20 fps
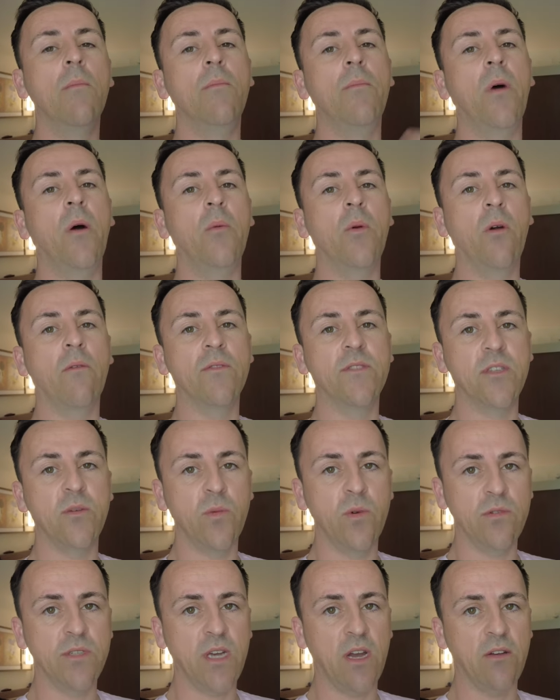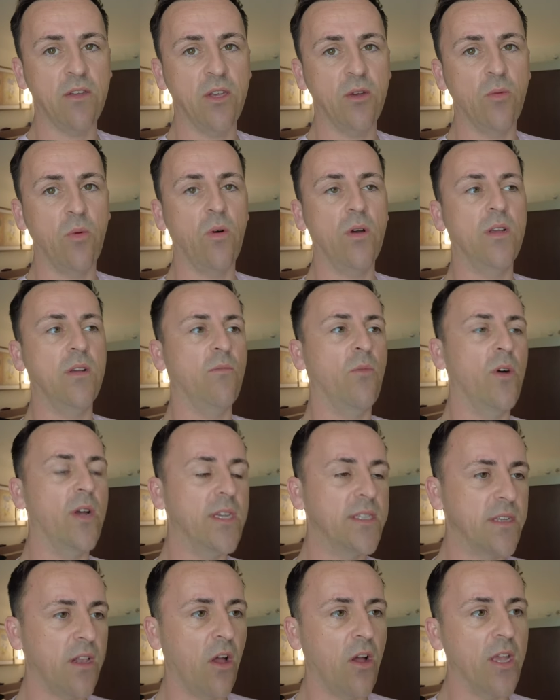but we obviously will tell you what, what
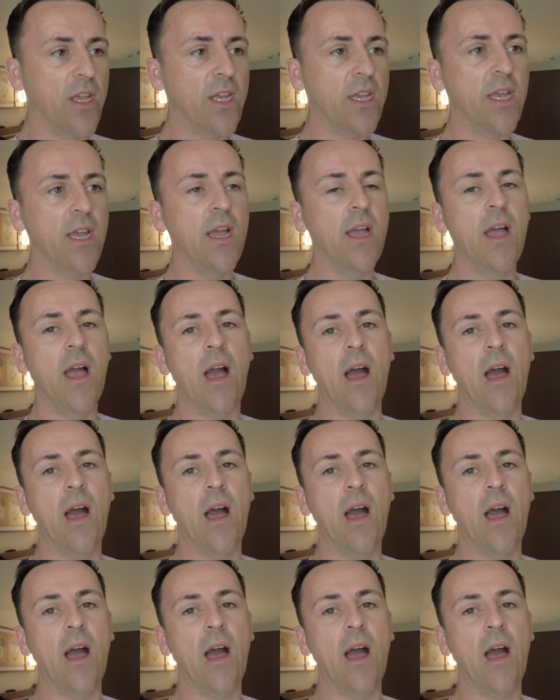it's like.